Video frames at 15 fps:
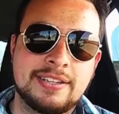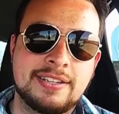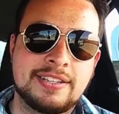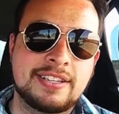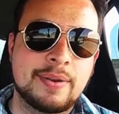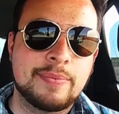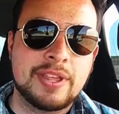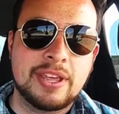
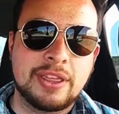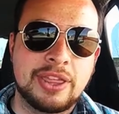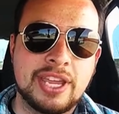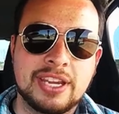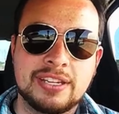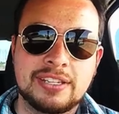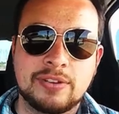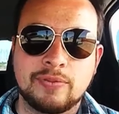Some of the
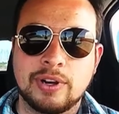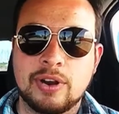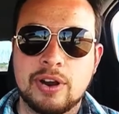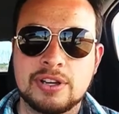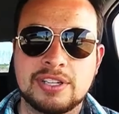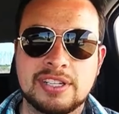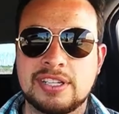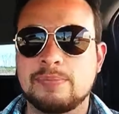things in
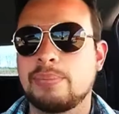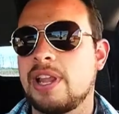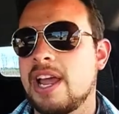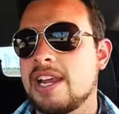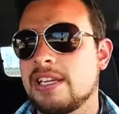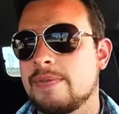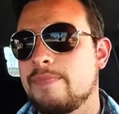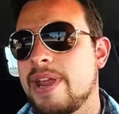regards to supply
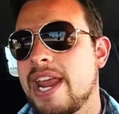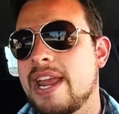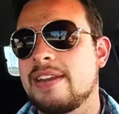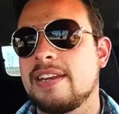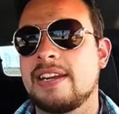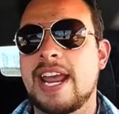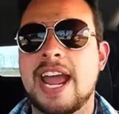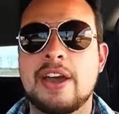and demand
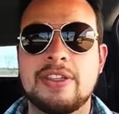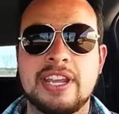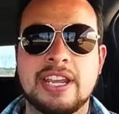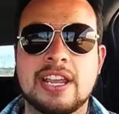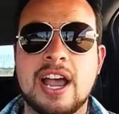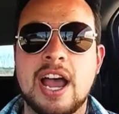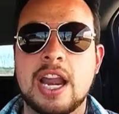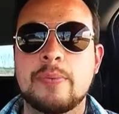and how the
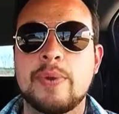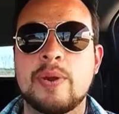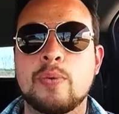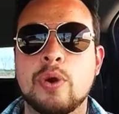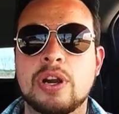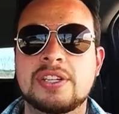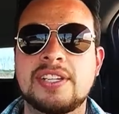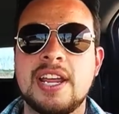economy
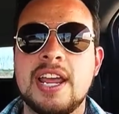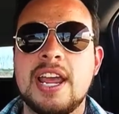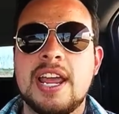works,